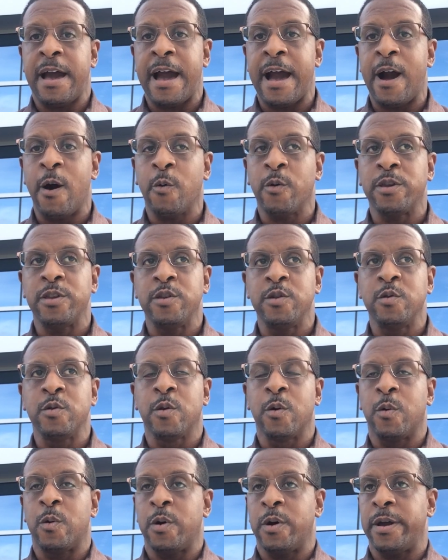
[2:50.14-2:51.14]
How are you
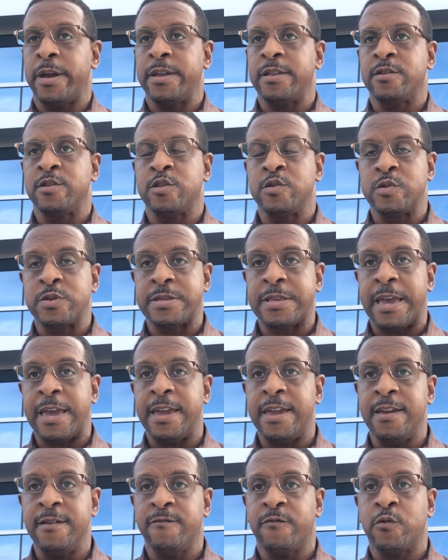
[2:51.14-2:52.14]
going to
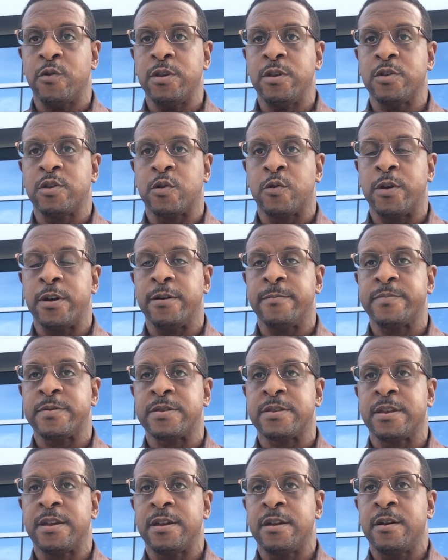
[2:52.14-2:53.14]
save for your
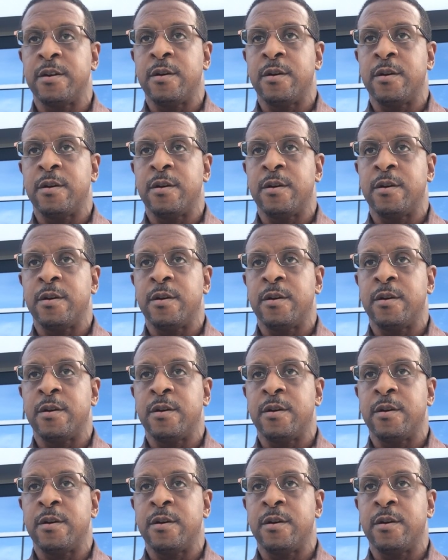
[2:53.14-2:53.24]
trips?